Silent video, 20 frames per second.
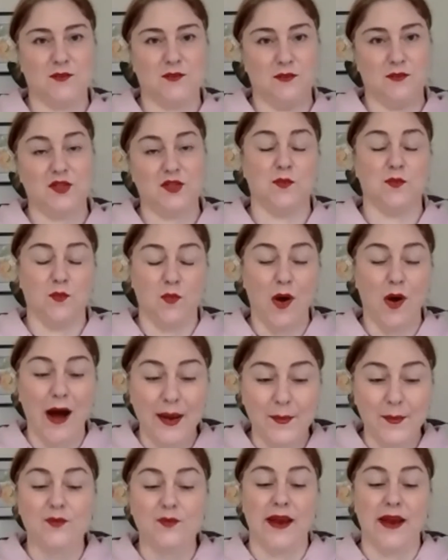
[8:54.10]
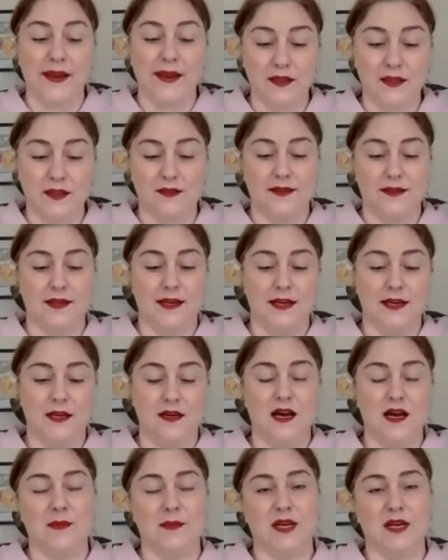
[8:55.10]
why we ran the In
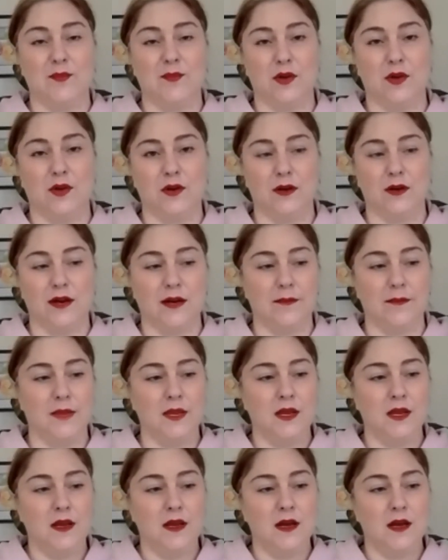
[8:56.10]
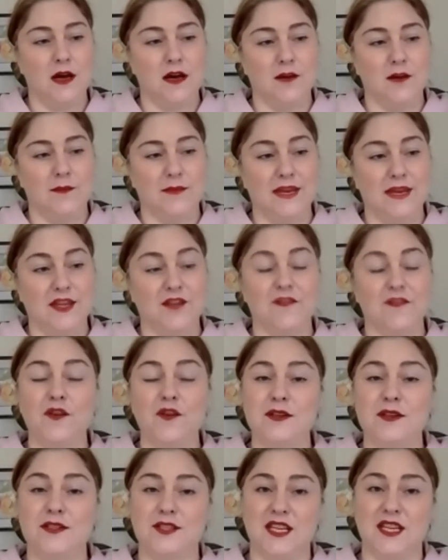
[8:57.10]
Harmony program in the
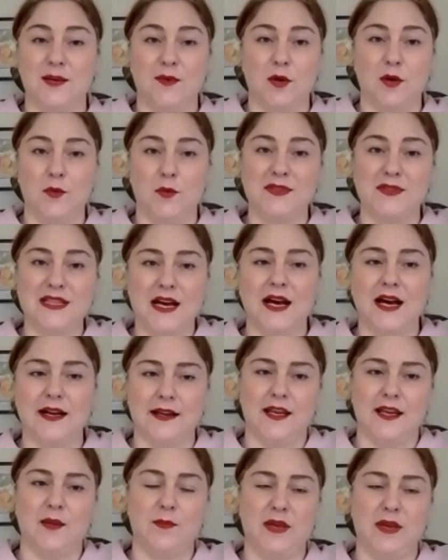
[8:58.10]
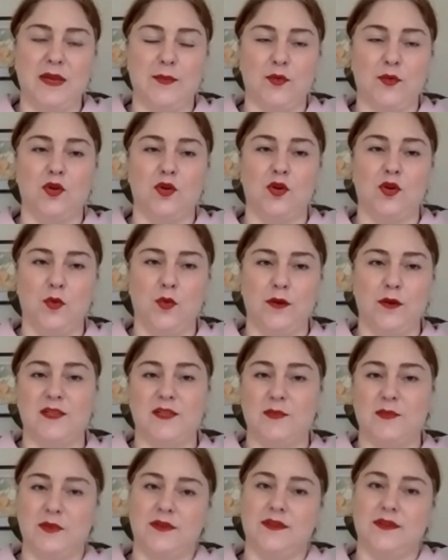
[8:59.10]
first year, where we were targeting people who were
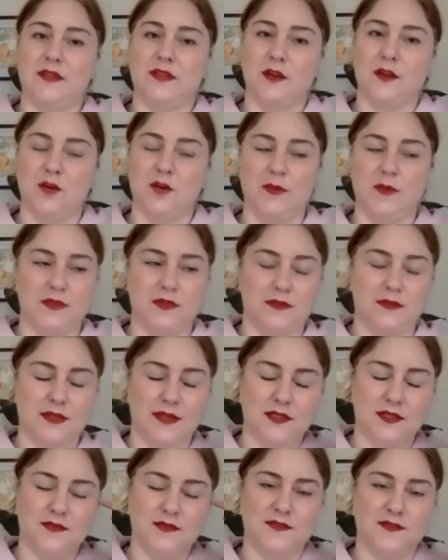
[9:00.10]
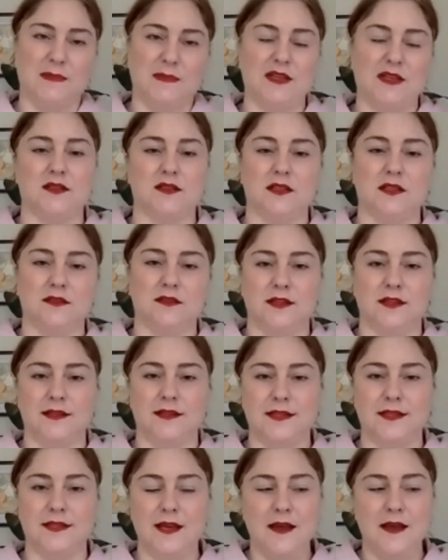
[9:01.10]
experiencing homelessness and severe mental
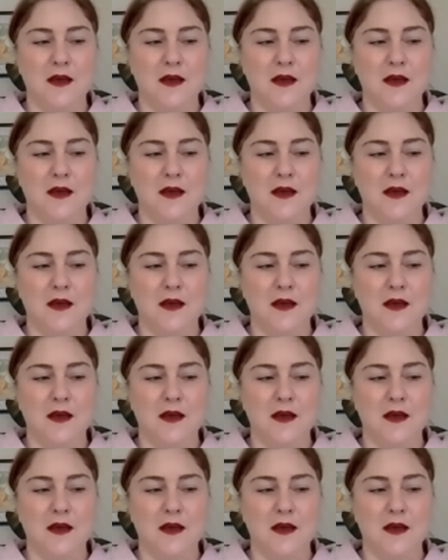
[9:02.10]
illness,